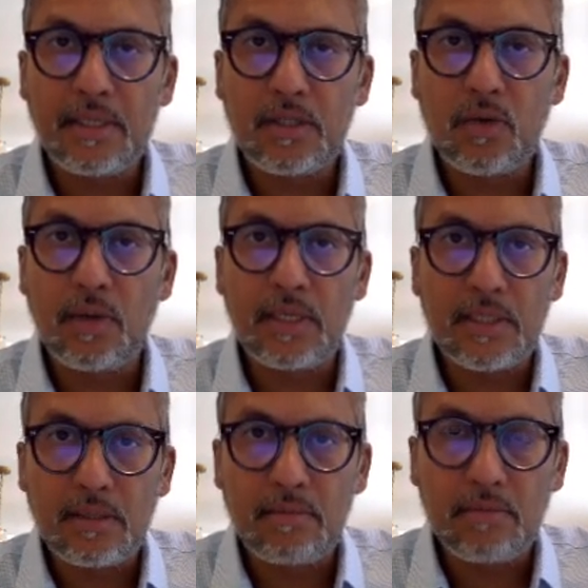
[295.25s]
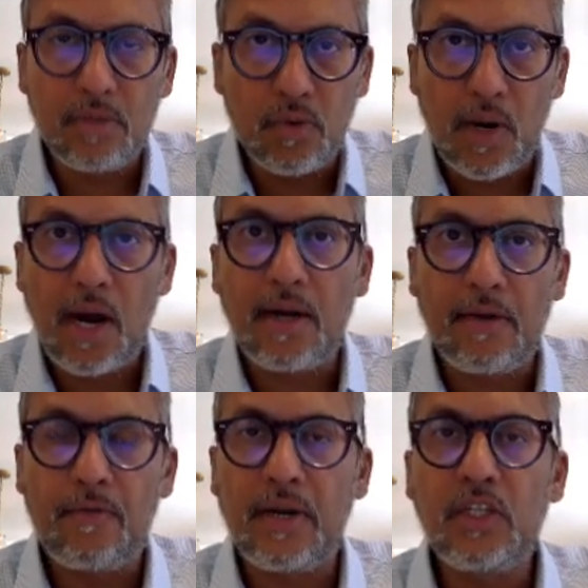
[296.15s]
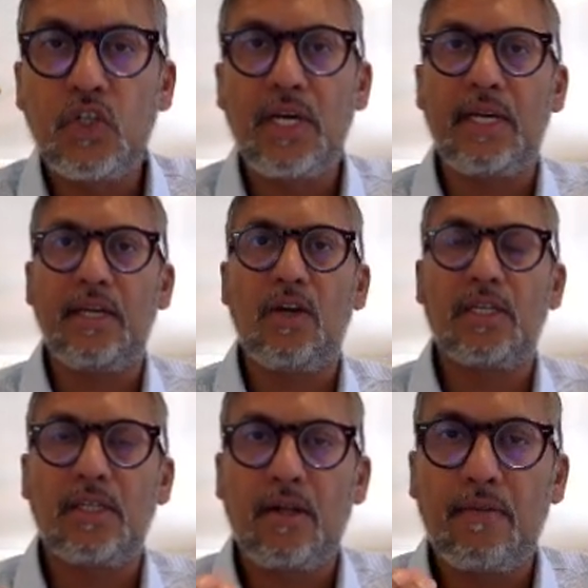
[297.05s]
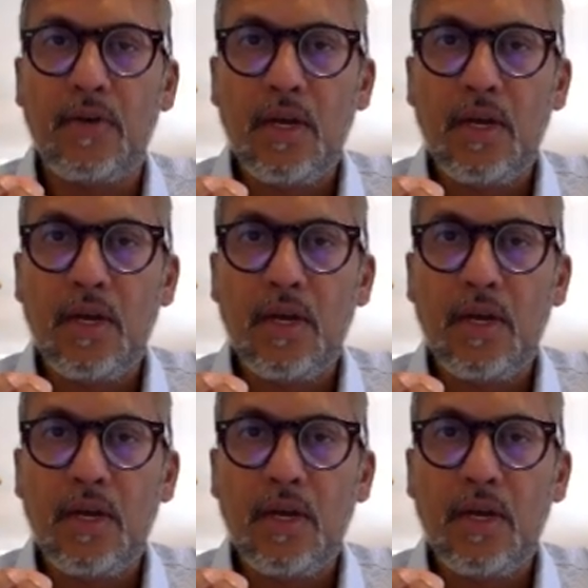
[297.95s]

So it's you are differentiating yourself.